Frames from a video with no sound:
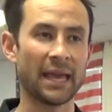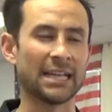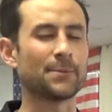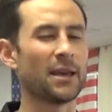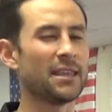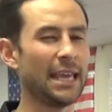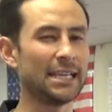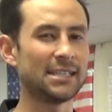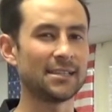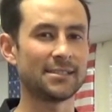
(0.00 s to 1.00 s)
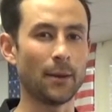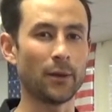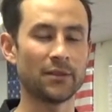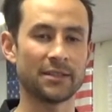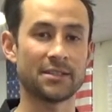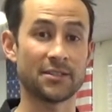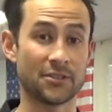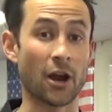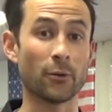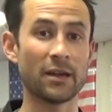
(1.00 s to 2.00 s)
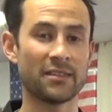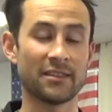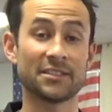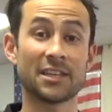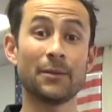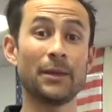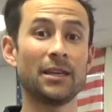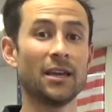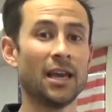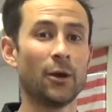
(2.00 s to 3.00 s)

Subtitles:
It's probably the easiest double to start with, and there's going to be,